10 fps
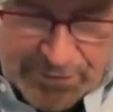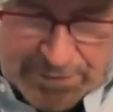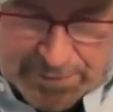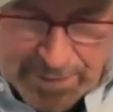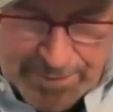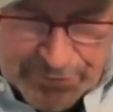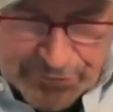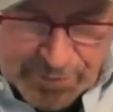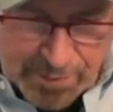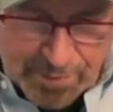the deal on
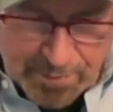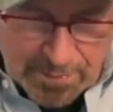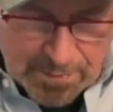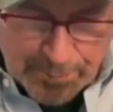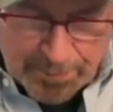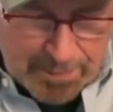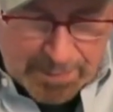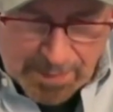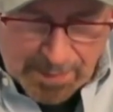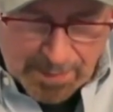this complaint.
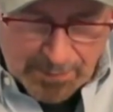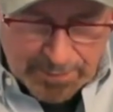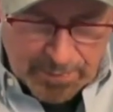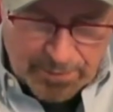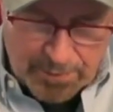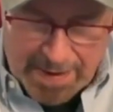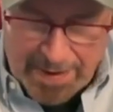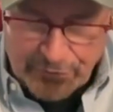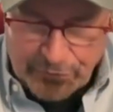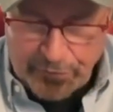The
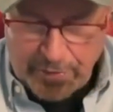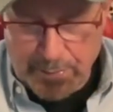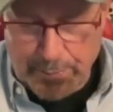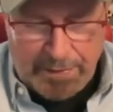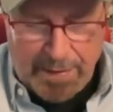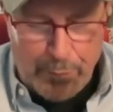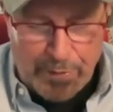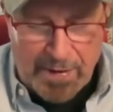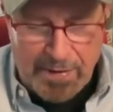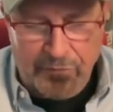answer to the complaint. I would
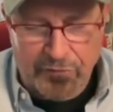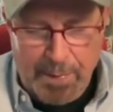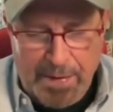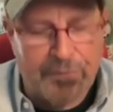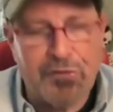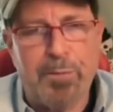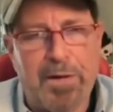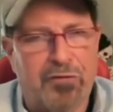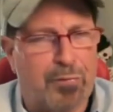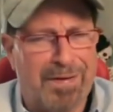not even spend 2
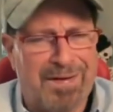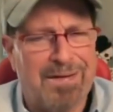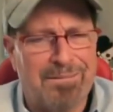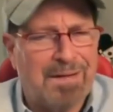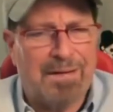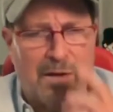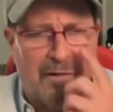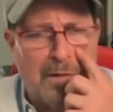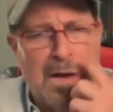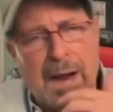minutes reading it.
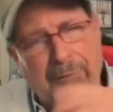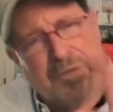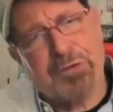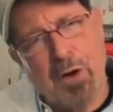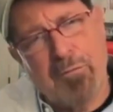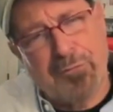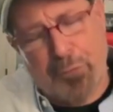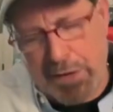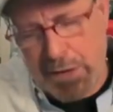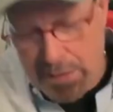I've looked it over
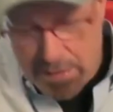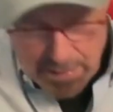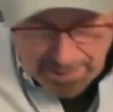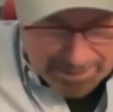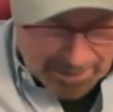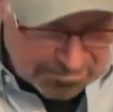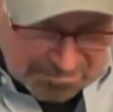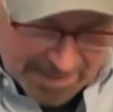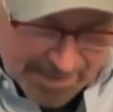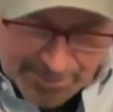for you. I
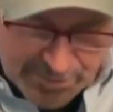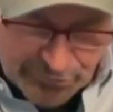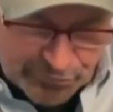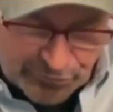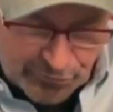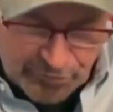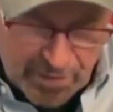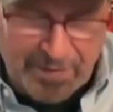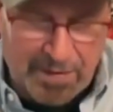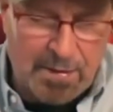mean, it's just there's
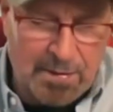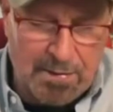nothing